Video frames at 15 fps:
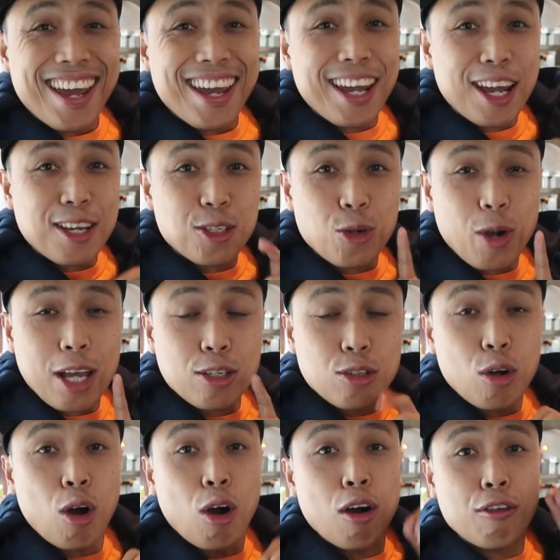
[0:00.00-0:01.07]
Hey guys, so as
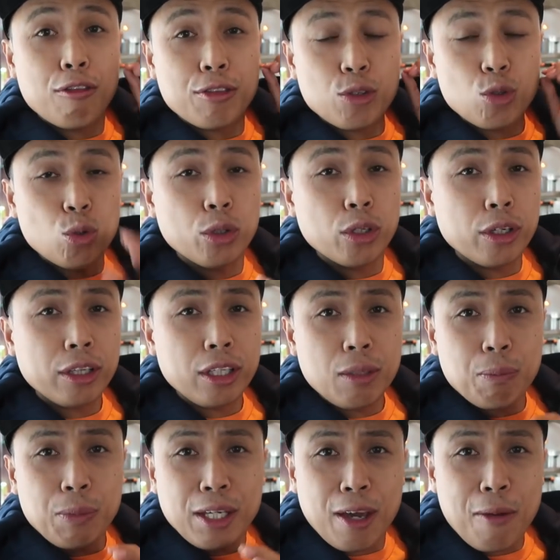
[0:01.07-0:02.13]
of
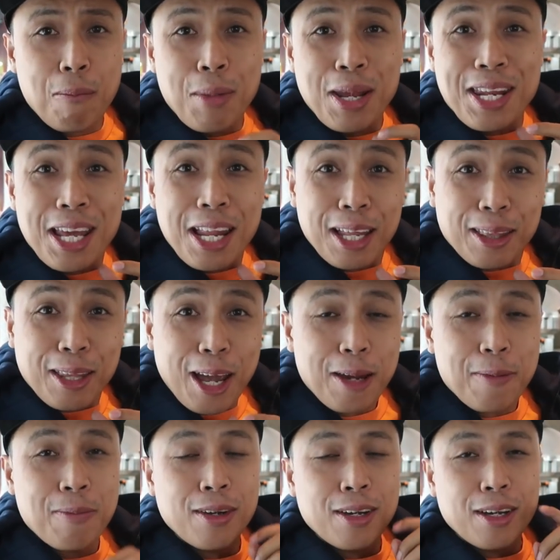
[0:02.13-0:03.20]
2.30pm Manila
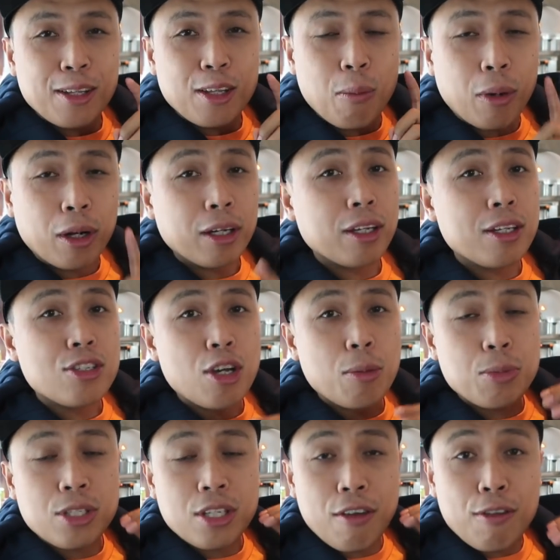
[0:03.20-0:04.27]
time, the market is up
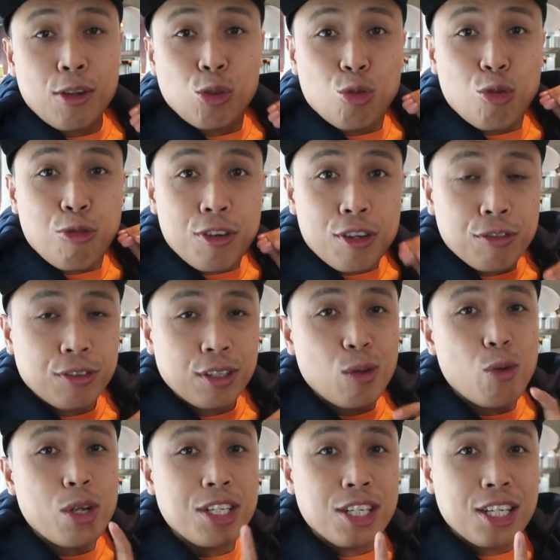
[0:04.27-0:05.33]

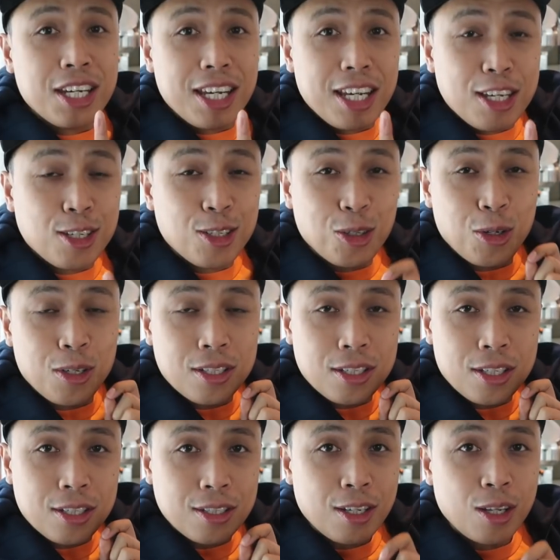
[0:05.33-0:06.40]
7.250 which is
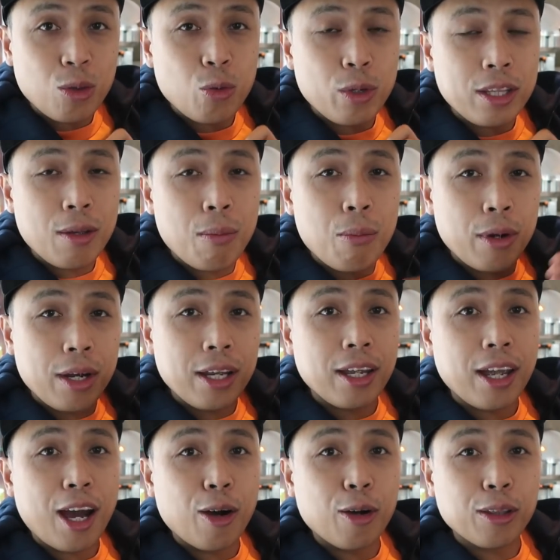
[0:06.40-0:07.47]
consistent with the
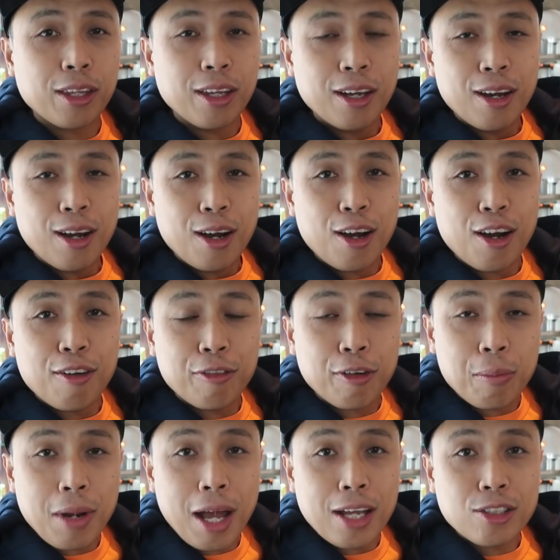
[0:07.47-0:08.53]
breakout uh,
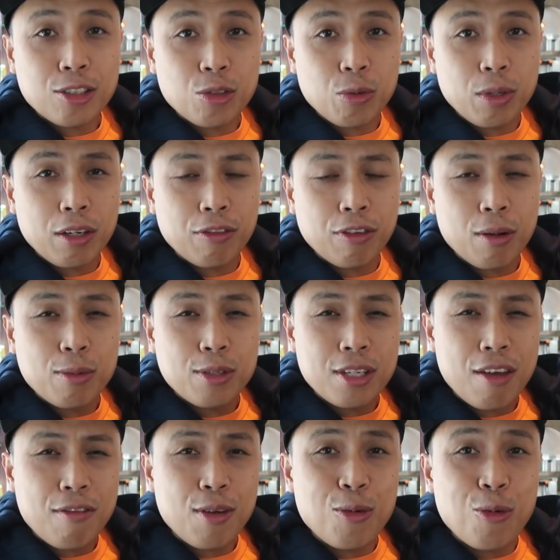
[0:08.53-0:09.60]
from last week from
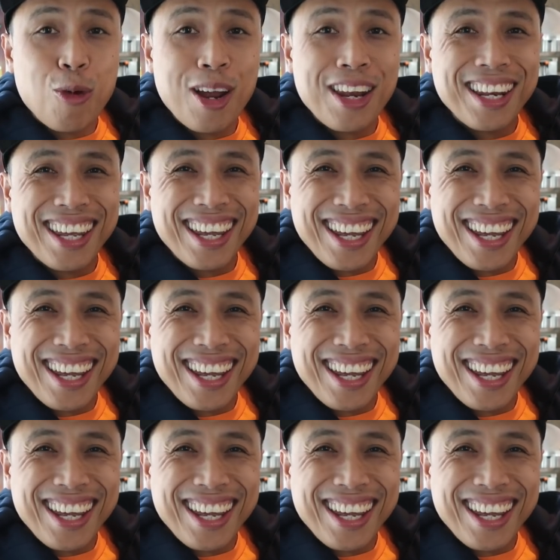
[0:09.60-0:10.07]
7.180